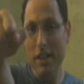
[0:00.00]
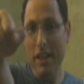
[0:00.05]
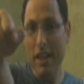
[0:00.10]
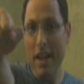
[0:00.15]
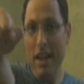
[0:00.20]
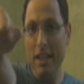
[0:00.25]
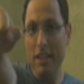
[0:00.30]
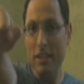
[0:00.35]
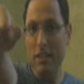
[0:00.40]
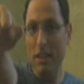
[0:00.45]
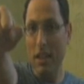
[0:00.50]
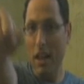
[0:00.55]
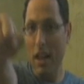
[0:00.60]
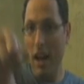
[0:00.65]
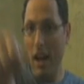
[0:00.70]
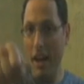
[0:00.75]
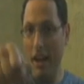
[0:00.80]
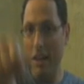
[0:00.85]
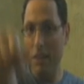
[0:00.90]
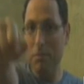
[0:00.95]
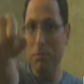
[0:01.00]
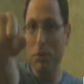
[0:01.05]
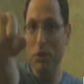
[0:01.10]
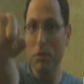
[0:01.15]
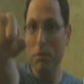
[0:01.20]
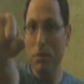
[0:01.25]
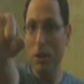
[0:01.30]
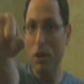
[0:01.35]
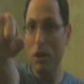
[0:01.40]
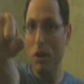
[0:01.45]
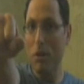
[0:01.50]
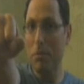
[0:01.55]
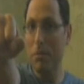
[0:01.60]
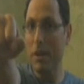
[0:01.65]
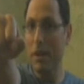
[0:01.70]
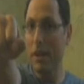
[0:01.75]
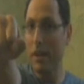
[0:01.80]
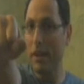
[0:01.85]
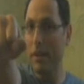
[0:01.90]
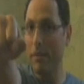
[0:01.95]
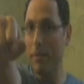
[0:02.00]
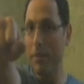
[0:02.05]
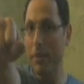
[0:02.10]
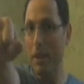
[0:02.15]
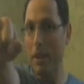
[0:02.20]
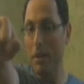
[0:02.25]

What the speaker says: Yes, I can bring my arm here.